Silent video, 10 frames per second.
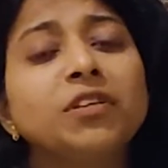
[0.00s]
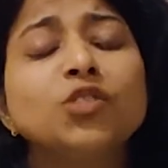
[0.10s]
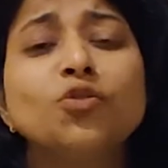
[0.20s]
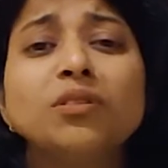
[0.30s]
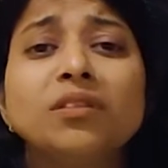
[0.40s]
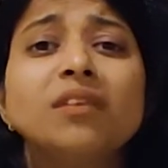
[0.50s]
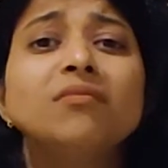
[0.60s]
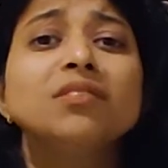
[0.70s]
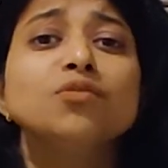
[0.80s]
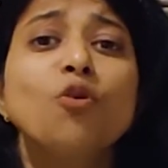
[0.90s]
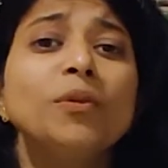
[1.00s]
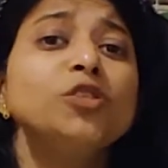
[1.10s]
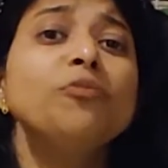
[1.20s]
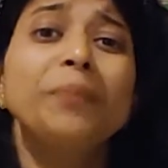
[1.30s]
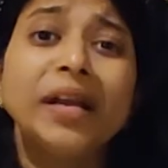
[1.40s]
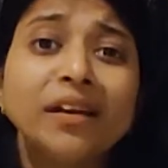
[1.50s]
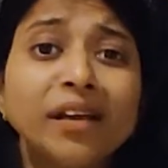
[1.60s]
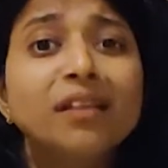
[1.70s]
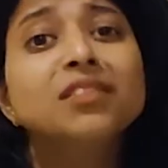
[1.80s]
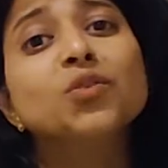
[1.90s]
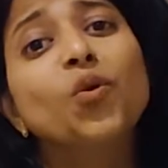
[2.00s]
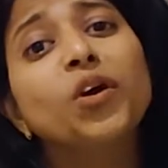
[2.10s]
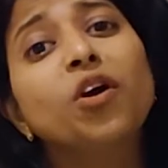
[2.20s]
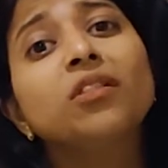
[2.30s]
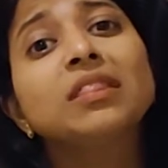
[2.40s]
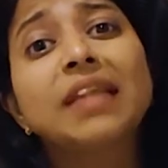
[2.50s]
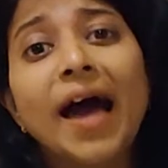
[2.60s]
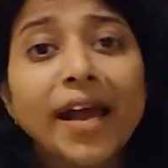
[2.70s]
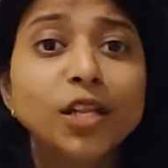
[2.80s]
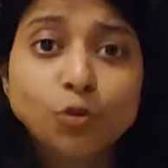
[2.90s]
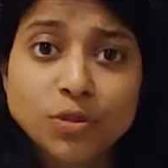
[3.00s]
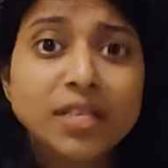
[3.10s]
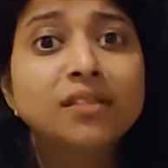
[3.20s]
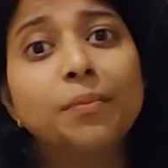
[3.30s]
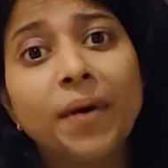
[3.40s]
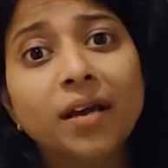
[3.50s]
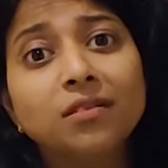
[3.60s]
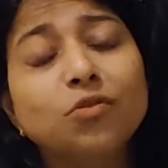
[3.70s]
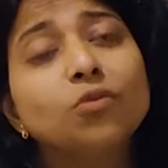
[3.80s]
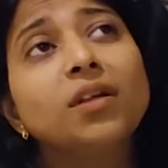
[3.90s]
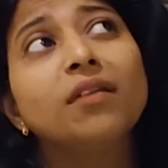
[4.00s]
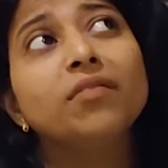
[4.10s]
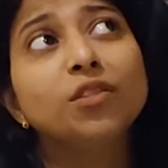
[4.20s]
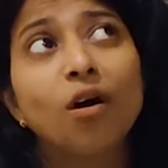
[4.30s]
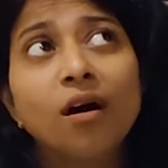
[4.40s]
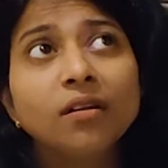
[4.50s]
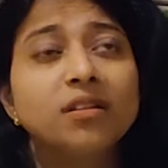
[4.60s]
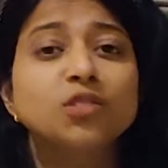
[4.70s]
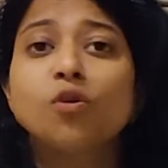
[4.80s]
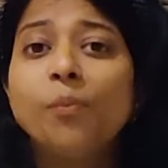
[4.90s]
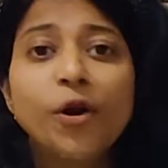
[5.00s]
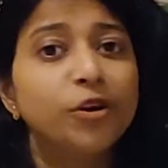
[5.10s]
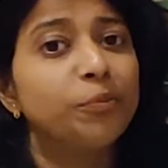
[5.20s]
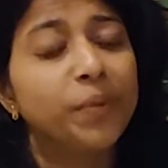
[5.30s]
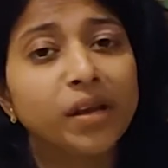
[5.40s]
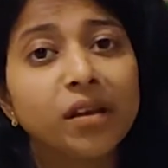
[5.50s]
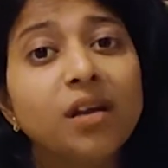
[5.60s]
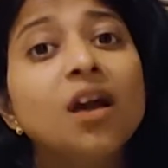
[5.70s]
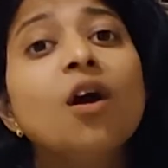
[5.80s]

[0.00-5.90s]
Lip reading: So there was so much of maintenance going on than using the bike. So then we thought there's no point of bringing.